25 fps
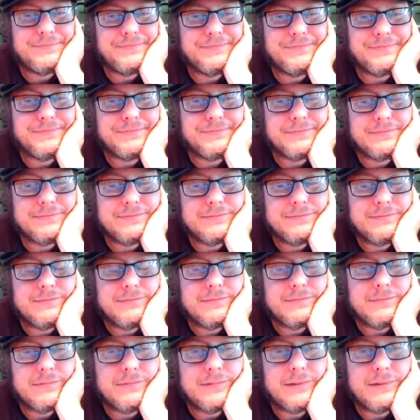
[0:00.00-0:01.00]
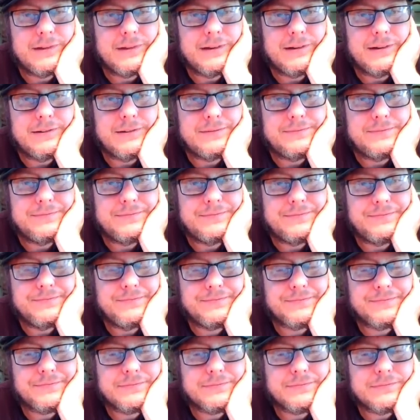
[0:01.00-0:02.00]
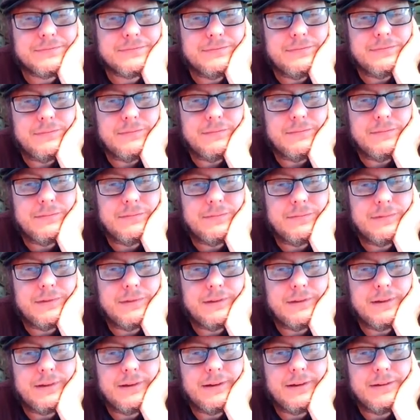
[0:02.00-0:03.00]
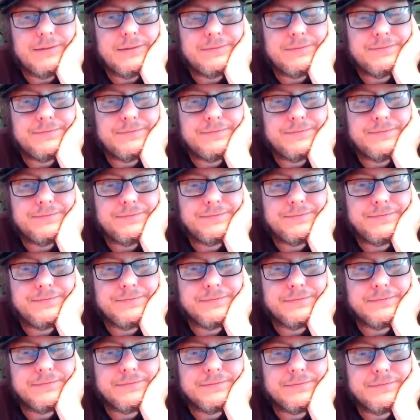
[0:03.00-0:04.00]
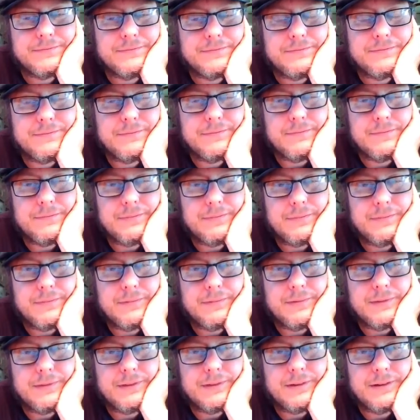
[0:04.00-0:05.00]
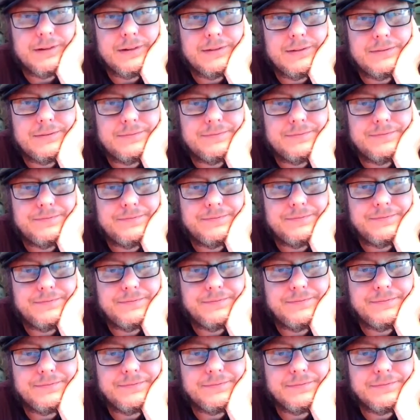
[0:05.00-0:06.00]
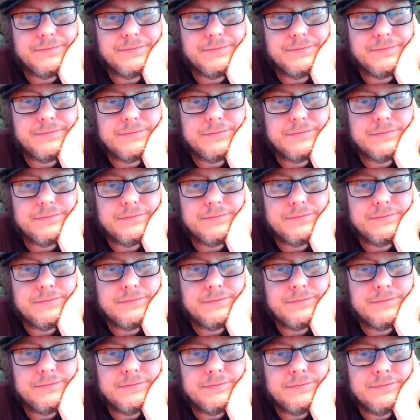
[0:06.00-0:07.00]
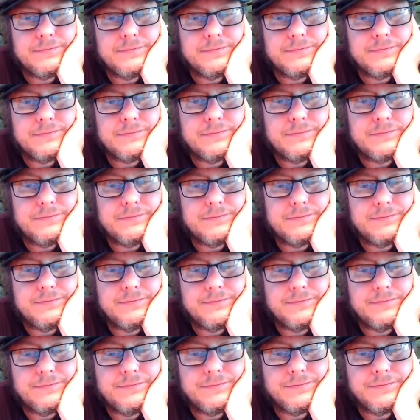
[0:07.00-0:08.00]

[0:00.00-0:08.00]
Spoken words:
(not speaking)